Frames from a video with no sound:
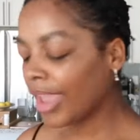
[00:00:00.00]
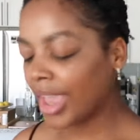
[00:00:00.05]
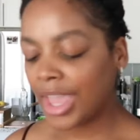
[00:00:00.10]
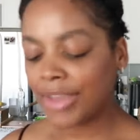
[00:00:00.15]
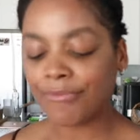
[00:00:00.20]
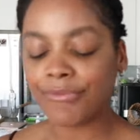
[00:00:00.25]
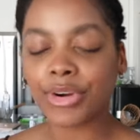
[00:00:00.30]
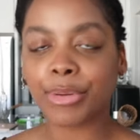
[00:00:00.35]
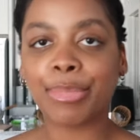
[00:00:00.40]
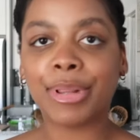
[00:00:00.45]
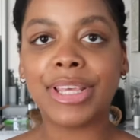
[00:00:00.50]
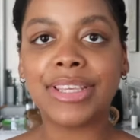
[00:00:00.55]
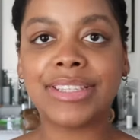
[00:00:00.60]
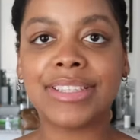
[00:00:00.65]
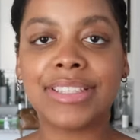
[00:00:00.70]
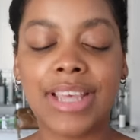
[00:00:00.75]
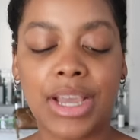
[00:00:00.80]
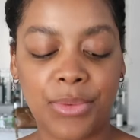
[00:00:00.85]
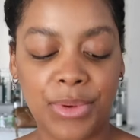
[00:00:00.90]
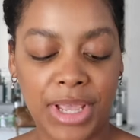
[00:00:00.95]
and for
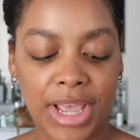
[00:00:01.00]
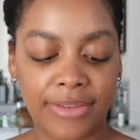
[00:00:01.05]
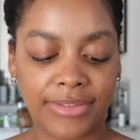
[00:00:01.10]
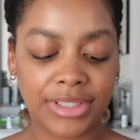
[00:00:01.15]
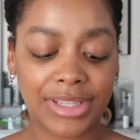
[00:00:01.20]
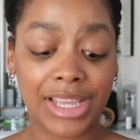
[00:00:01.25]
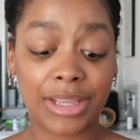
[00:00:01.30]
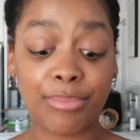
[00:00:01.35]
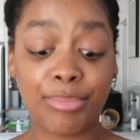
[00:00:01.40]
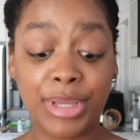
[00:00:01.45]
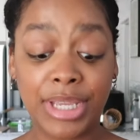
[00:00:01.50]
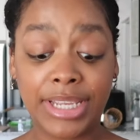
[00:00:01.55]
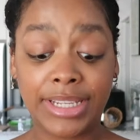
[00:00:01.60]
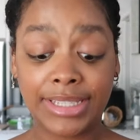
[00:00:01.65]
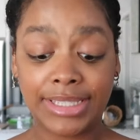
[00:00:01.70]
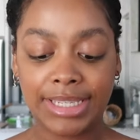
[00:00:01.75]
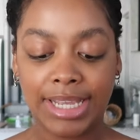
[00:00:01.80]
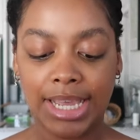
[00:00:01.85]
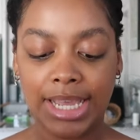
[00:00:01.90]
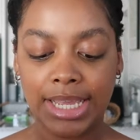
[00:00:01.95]
places that we have to like be
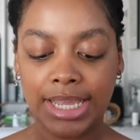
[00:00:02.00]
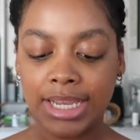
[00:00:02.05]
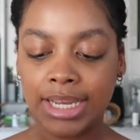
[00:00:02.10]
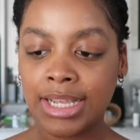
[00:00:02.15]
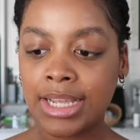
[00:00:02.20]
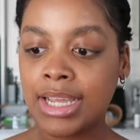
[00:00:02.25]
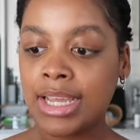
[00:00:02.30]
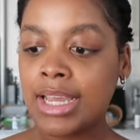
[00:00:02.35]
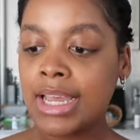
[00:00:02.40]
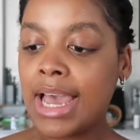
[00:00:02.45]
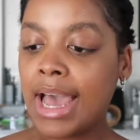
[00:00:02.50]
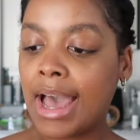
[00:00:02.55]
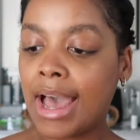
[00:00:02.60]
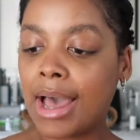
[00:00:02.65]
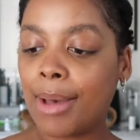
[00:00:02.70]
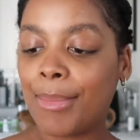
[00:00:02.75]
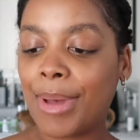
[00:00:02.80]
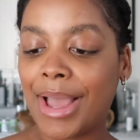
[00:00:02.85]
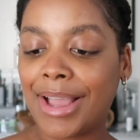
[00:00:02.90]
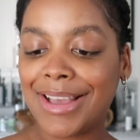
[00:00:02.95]
inside.
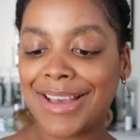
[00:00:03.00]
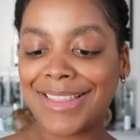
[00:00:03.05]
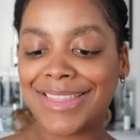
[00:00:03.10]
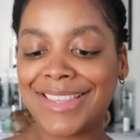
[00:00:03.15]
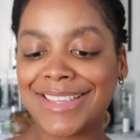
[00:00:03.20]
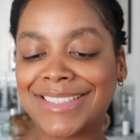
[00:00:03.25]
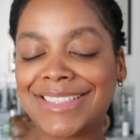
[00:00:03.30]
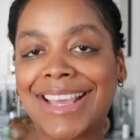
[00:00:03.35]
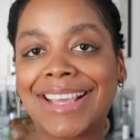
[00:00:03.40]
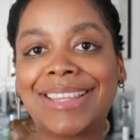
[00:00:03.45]
Um, I got this